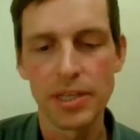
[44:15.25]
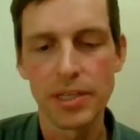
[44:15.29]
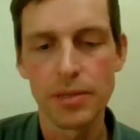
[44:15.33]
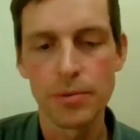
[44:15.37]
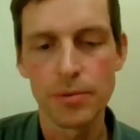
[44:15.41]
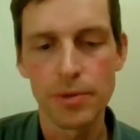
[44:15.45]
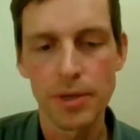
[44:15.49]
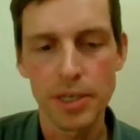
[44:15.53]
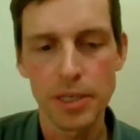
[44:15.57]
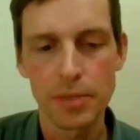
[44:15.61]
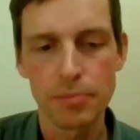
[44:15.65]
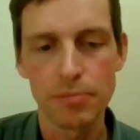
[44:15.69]
did
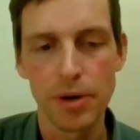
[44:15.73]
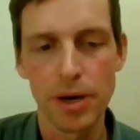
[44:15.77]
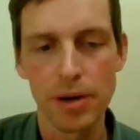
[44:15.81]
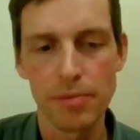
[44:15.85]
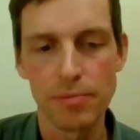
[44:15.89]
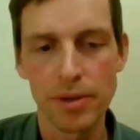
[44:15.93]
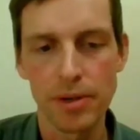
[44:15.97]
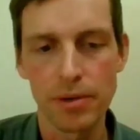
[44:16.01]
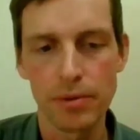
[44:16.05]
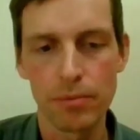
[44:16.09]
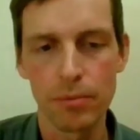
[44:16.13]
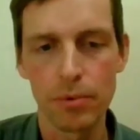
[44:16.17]
do an
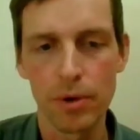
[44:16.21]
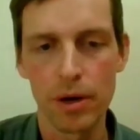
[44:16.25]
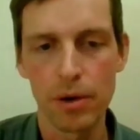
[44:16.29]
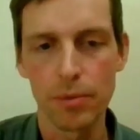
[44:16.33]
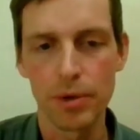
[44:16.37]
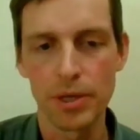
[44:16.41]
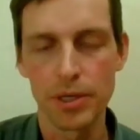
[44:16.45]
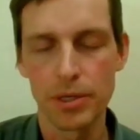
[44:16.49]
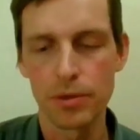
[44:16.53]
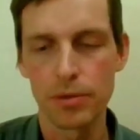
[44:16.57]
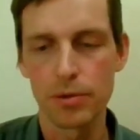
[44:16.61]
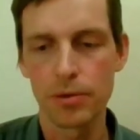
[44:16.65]
experiment where
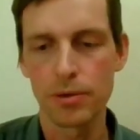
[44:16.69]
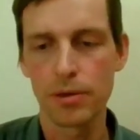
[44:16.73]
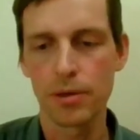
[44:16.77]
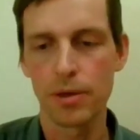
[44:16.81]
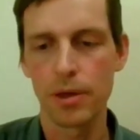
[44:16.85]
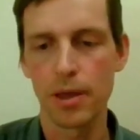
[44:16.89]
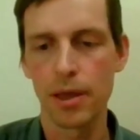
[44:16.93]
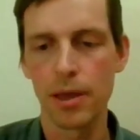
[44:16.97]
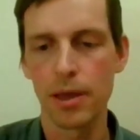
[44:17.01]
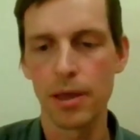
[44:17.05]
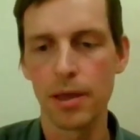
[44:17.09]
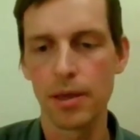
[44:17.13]
we took
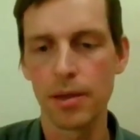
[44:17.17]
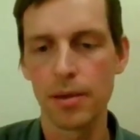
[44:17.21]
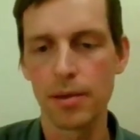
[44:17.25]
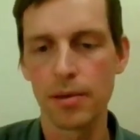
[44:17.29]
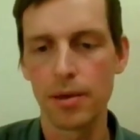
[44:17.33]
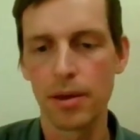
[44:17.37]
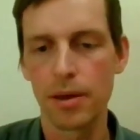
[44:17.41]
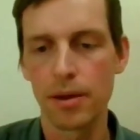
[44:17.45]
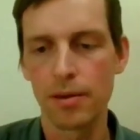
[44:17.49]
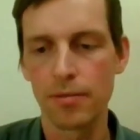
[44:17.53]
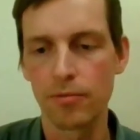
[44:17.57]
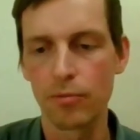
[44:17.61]

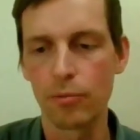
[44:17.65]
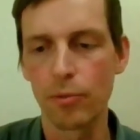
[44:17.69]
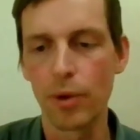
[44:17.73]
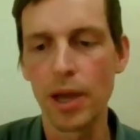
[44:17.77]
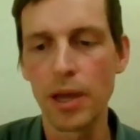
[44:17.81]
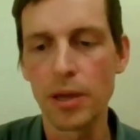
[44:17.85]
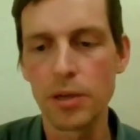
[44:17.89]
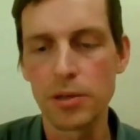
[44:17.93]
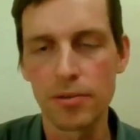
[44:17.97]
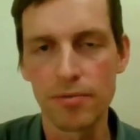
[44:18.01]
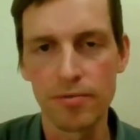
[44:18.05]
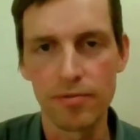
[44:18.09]
a kind of
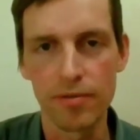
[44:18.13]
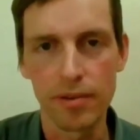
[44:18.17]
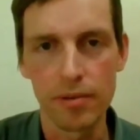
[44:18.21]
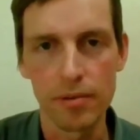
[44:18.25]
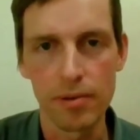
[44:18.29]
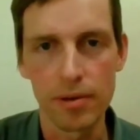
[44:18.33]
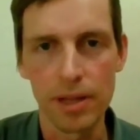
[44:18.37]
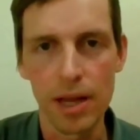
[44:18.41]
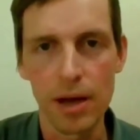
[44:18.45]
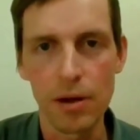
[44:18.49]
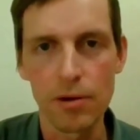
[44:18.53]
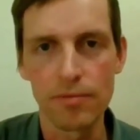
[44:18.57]
range of
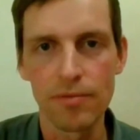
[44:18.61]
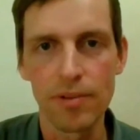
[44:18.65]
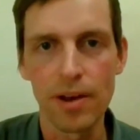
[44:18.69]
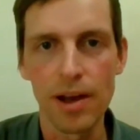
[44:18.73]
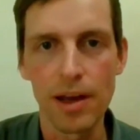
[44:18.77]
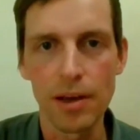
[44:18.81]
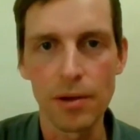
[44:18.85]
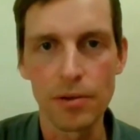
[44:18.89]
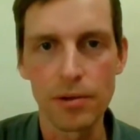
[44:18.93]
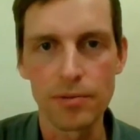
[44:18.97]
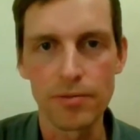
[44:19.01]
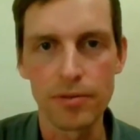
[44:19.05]
allowed
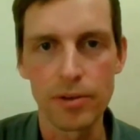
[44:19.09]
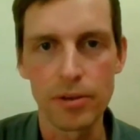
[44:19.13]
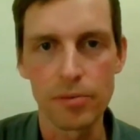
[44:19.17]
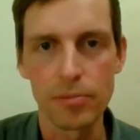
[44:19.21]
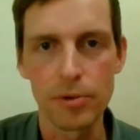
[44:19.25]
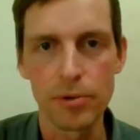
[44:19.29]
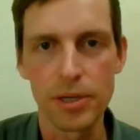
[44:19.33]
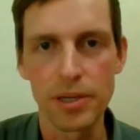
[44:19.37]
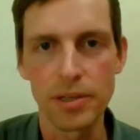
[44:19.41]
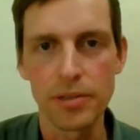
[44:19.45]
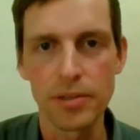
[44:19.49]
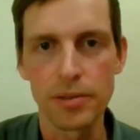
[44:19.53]
values for the
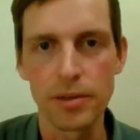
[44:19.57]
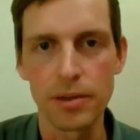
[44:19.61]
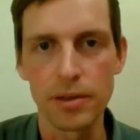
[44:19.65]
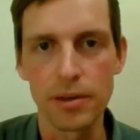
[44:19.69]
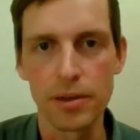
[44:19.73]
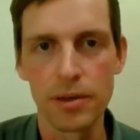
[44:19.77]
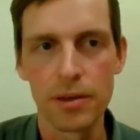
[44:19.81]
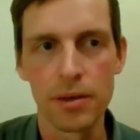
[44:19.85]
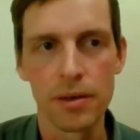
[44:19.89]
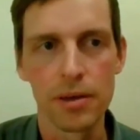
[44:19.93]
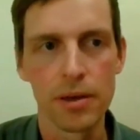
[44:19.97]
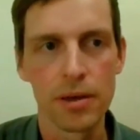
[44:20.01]

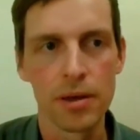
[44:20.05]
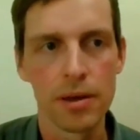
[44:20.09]
predictor.